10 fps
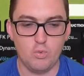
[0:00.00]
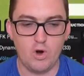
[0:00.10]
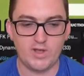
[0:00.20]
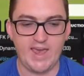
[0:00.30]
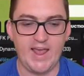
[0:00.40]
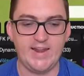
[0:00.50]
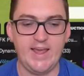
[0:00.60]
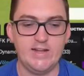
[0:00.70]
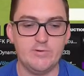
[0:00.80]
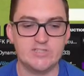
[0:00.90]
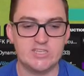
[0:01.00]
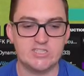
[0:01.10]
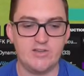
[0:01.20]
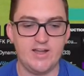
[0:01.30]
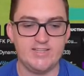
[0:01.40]
What can he do? It's a
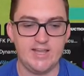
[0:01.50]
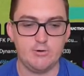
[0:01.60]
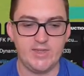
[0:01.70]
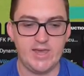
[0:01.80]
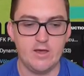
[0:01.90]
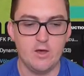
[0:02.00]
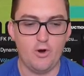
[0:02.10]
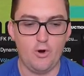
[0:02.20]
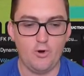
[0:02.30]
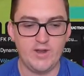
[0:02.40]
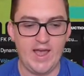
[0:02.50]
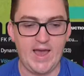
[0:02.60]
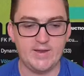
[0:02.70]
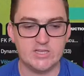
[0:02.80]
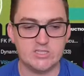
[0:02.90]
slide tackle there on
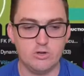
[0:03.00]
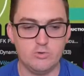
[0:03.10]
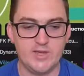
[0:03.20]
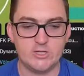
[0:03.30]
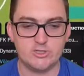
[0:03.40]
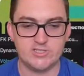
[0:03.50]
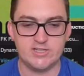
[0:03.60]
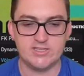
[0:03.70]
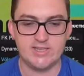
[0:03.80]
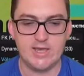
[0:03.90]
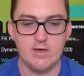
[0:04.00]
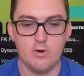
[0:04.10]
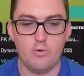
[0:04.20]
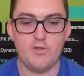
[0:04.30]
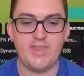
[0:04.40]
Arnason. It'll be interesting to see
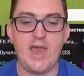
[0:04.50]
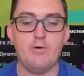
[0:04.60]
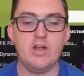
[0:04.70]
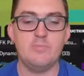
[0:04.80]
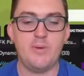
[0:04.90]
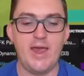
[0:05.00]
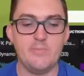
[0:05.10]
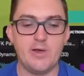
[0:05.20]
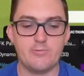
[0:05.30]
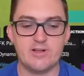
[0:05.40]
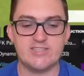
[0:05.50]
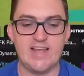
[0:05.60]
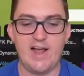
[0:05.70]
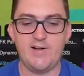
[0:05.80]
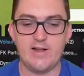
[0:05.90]
what that would have been, but
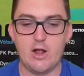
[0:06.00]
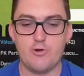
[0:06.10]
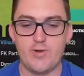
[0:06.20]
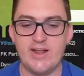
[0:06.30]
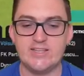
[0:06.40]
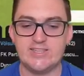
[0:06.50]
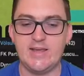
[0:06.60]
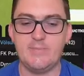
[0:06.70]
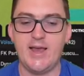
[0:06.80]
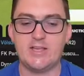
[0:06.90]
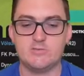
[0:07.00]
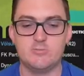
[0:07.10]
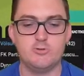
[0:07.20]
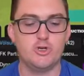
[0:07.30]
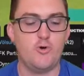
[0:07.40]
Rosario Renzi
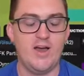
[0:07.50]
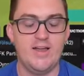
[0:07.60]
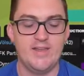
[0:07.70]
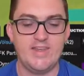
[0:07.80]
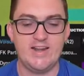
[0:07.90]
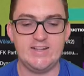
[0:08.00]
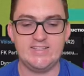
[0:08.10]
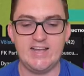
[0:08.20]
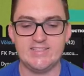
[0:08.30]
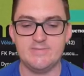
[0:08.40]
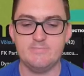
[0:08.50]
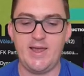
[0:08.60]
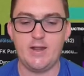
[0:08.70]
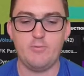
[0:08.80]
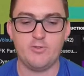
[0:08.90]
makes sure that it doesn't
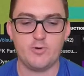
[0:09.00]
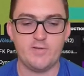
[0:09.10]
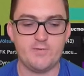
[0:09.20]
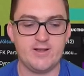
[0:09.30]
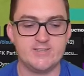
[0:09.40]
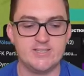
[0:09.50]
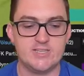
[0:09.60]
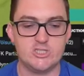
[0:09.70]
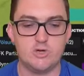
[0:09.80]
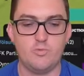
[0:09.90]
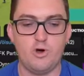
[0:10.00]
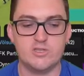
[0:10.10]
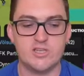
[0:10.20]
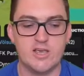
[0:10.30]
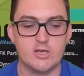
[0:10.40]
matter what the referee's decision
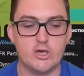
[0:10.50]
was.